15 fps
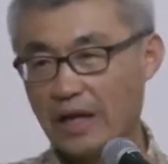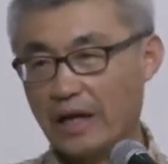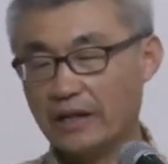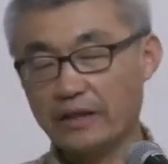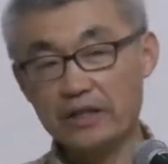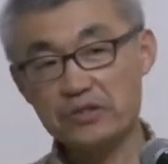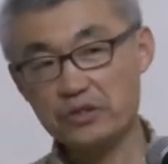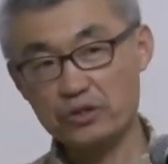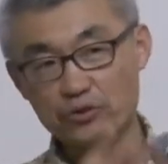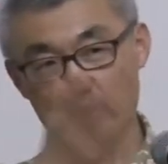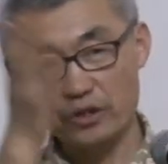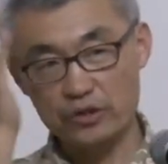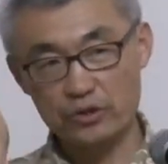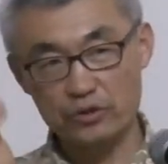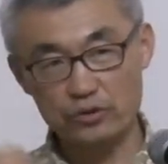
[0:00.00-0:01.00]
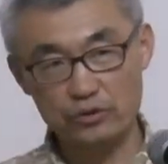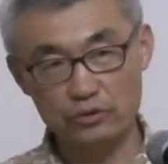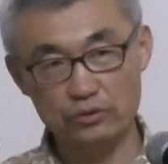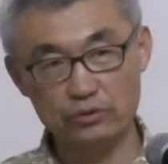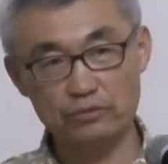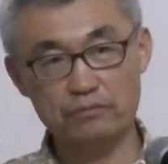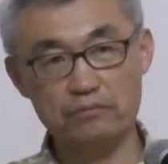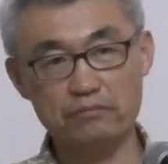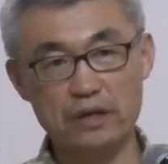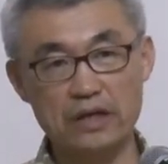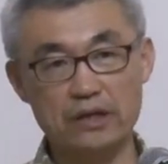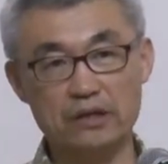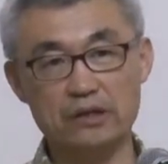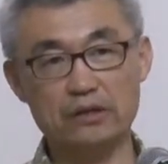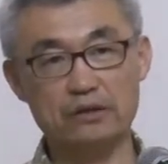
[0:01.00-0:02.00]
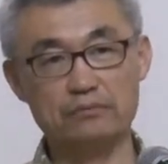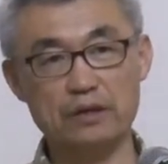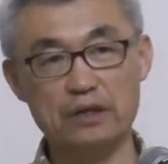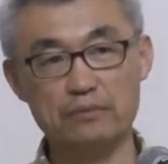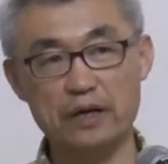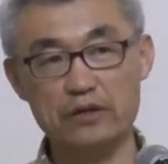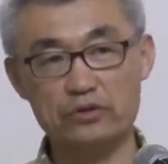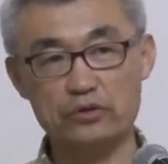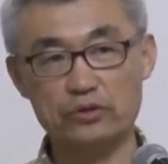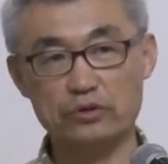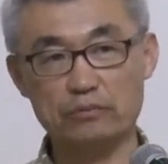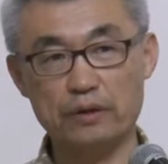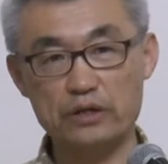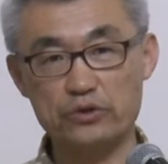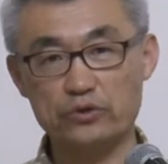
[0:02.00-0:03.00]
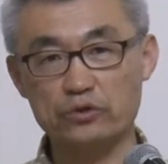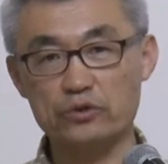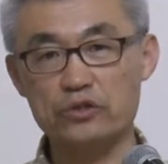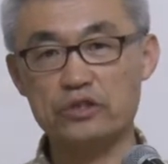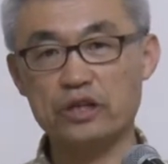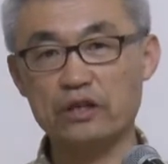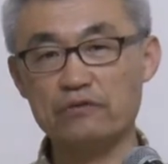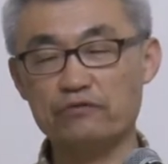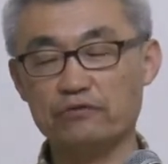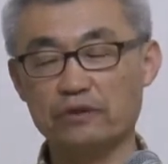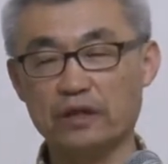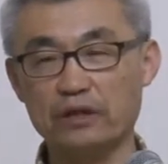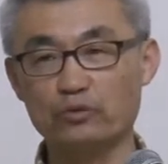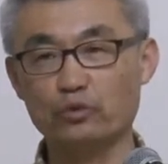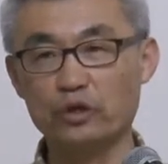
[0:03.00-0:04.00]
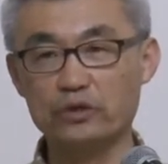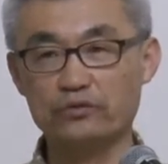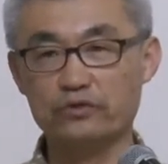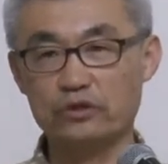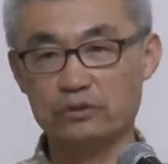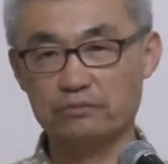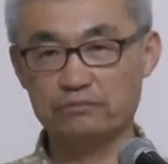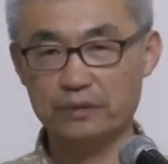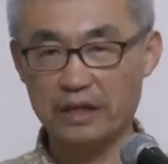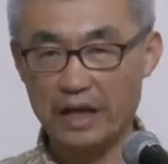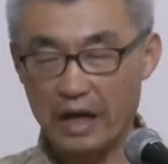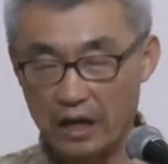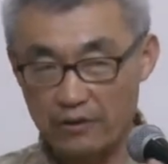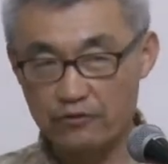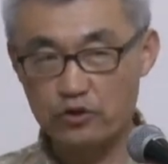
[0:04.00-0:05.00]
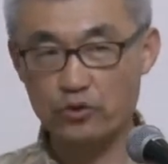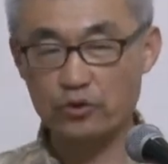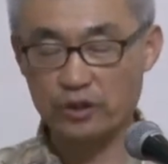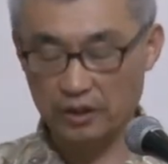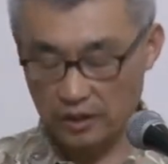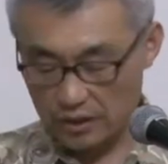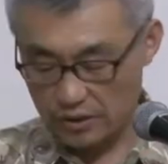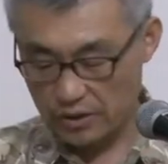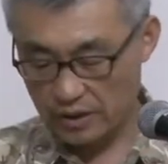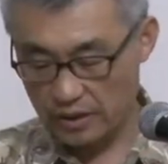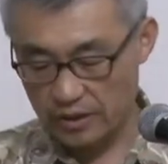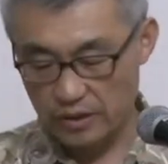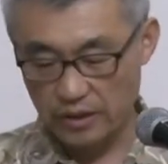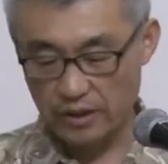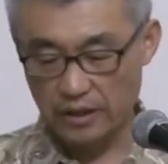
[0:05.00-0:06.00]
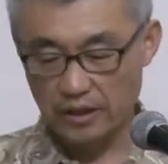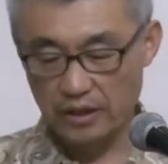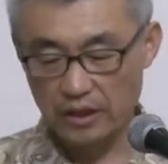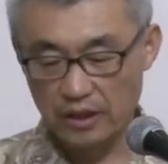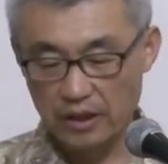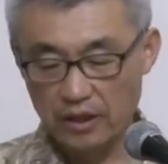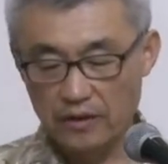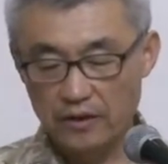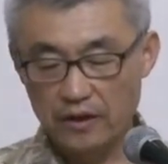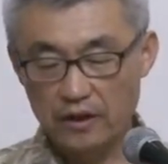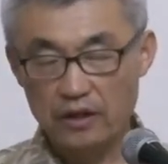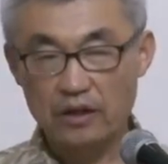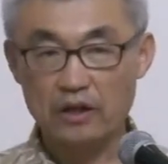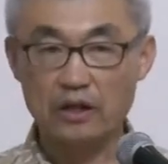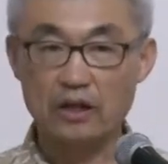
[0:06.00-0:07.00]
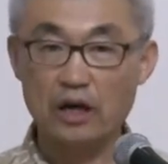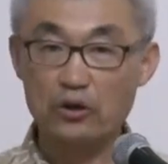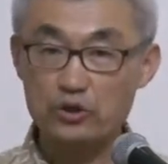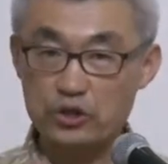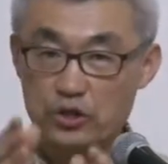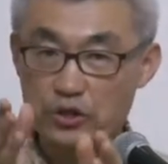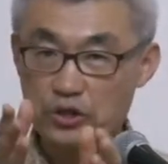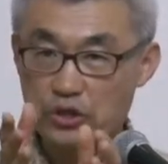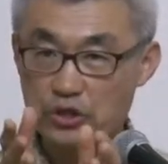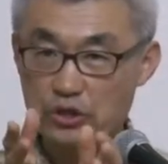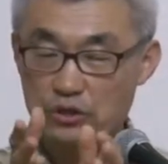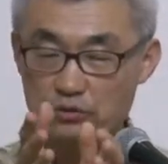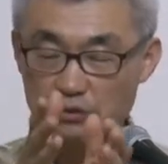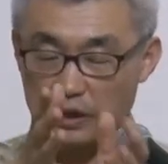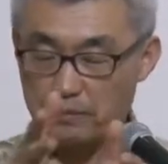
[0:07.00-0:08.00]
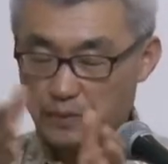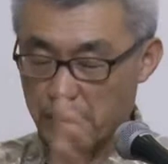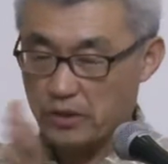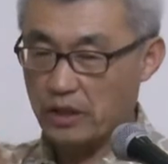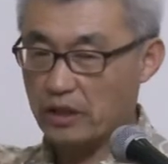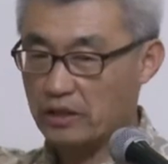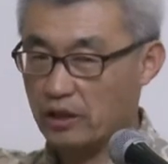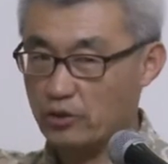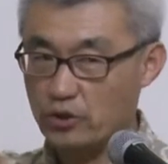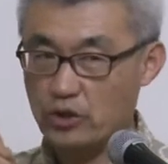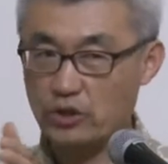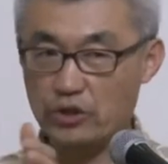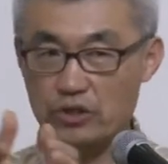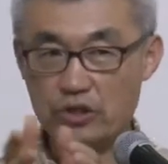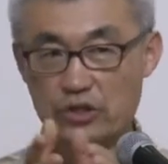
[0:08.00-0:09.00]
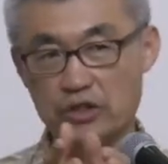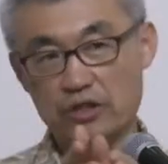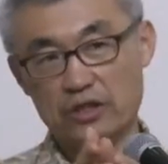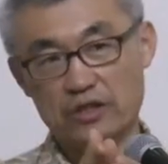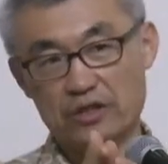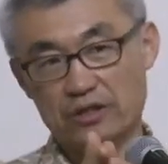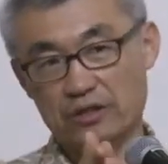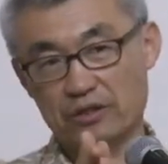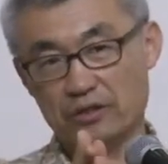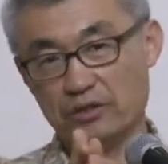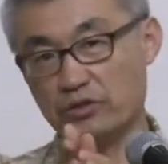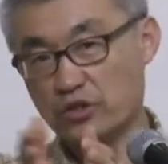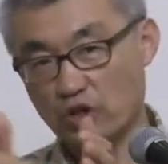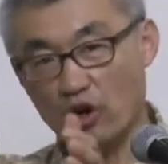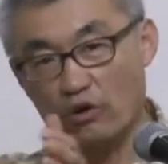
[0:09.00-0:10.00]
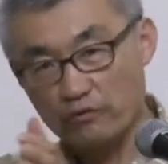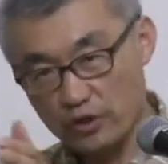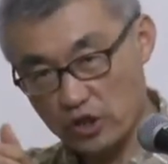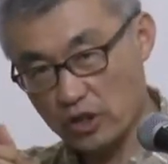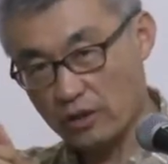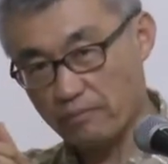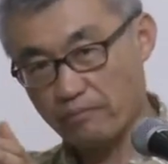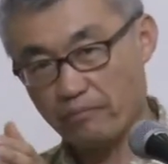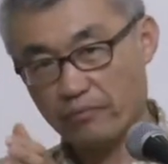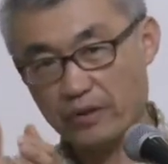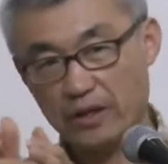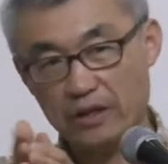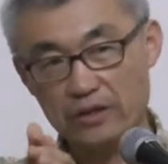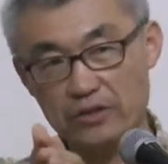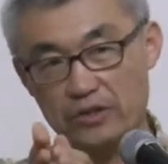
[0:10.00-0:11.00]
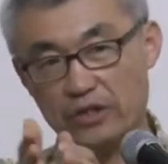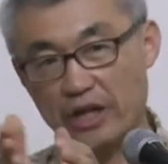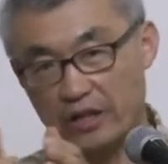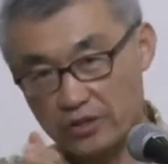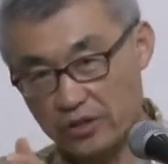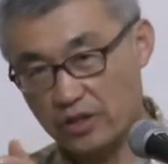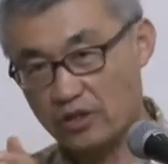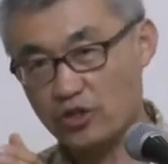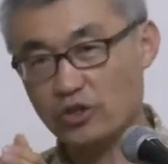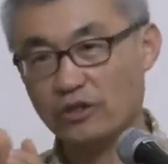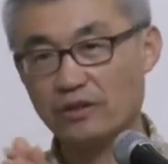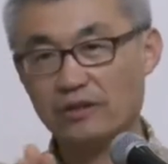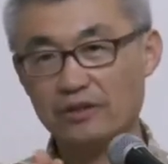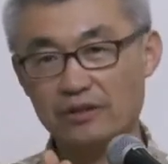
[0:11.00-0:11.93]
I asked this question to my pastoral staff, and one of them half-jokingly said, our church, right beside our church, there's a coffee shop and there's a gas station.